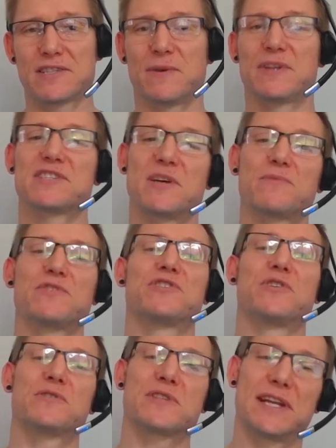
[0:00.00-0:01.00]
So it
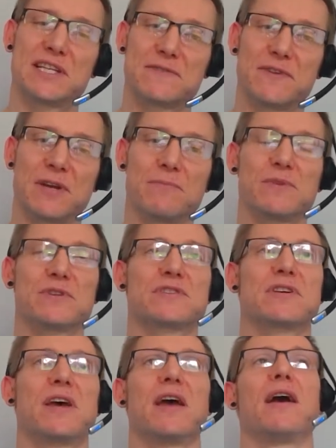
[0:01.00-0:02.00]
substitutes the letters for
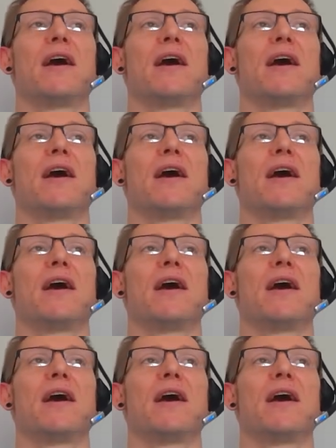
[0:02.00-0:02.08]
numbers,